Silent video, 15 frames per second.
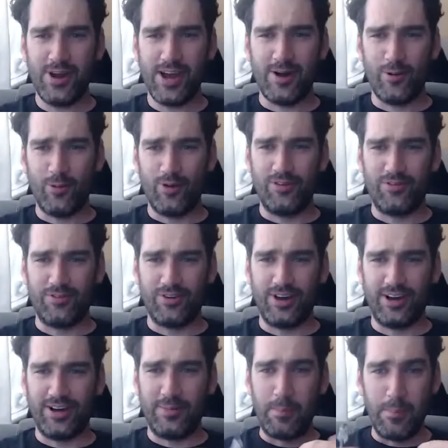Out with
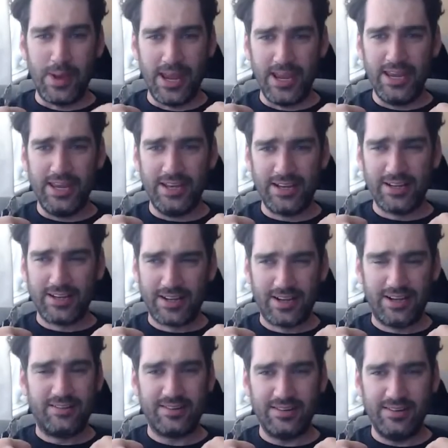me,
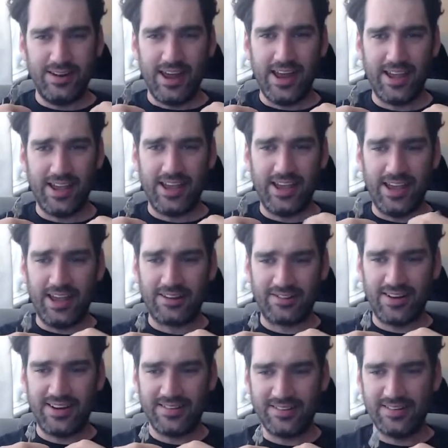Clinton, aka
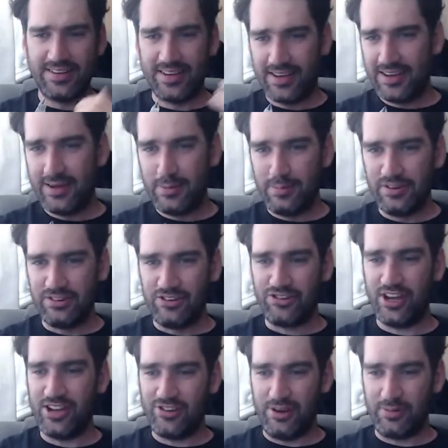Xtraz, Mr.
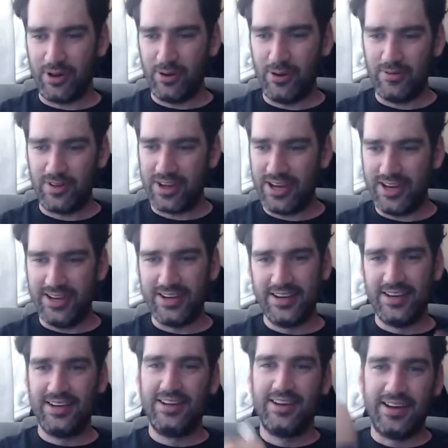J Chipko over there,
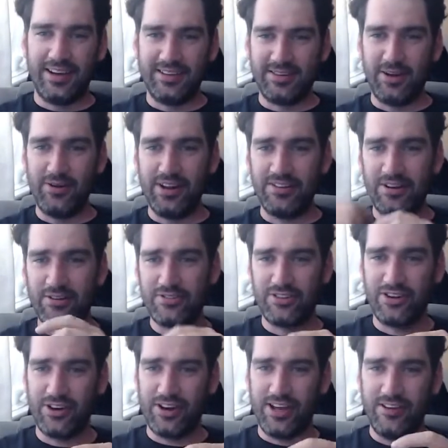and Tony
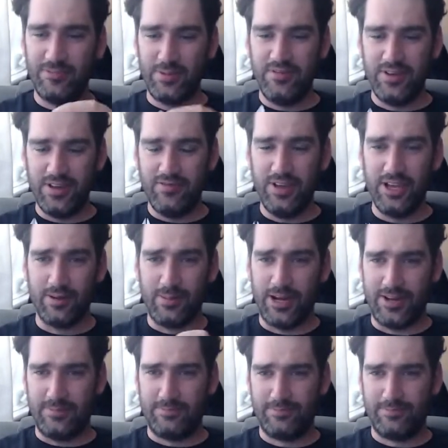Toadstar, FPV Vegan Man.